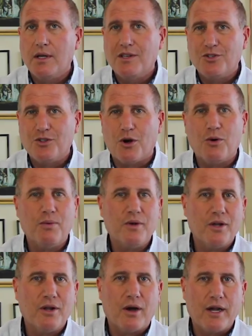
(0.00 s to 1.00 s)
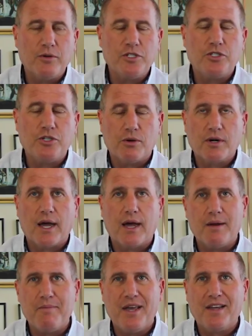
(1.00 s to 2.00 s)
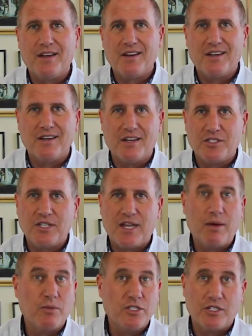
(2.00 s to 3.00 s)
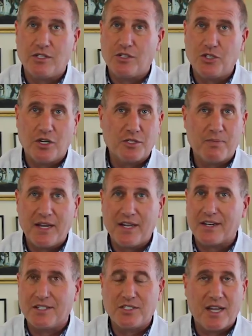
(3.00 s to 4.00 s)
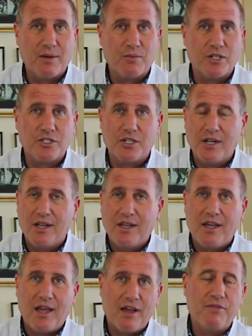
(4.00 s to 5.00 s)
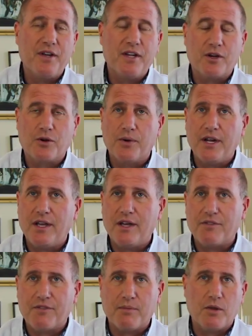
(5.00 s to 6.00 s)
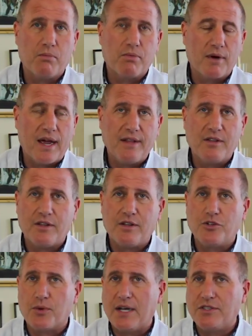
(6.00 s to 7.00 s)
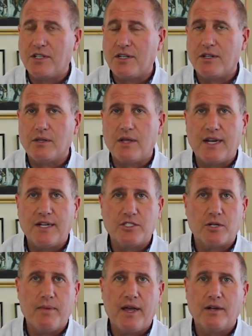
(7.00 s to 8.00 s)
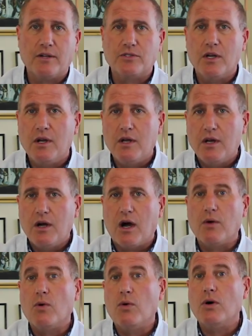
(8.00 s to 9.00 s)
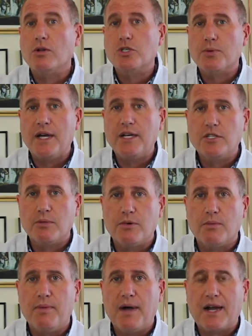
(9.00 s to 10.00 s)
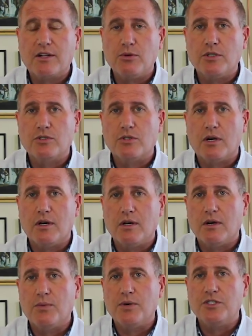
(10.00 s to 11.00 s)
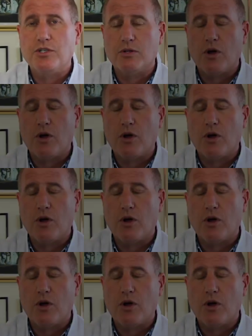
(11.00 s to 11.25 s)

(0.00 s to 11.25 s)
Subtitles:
So, you know, I always joke kind of making a sandwich isn't just making a sandwich. Every ingredient from the bread to the dressing, the lettuce, tomatoes, are all traceable back to its original